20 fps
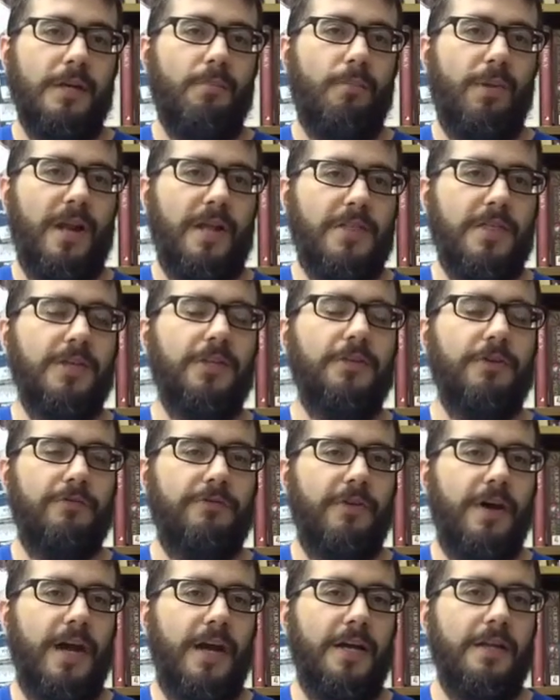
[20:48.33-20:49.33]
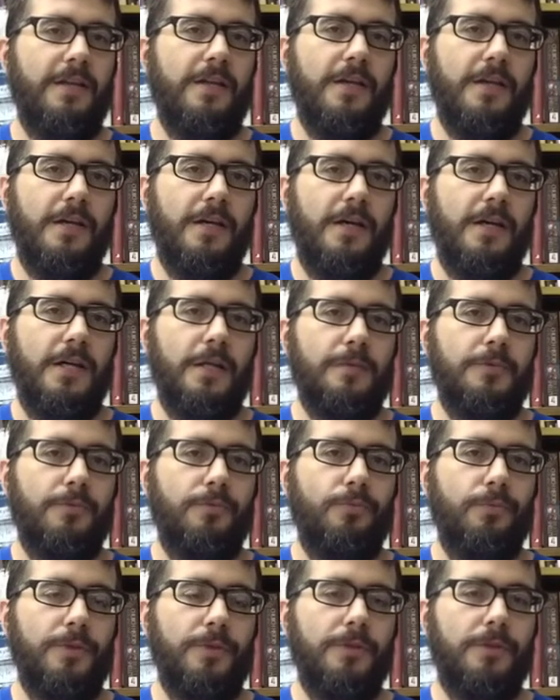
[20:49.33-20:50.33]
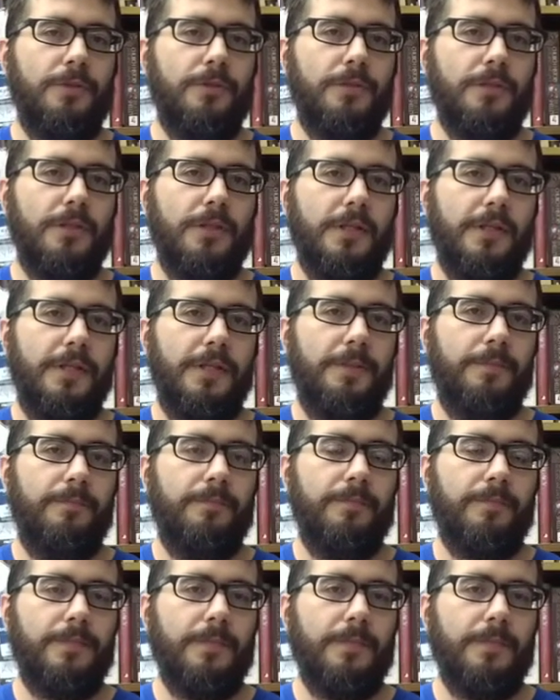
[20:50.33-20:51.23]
but I think you'll find uh, some real um,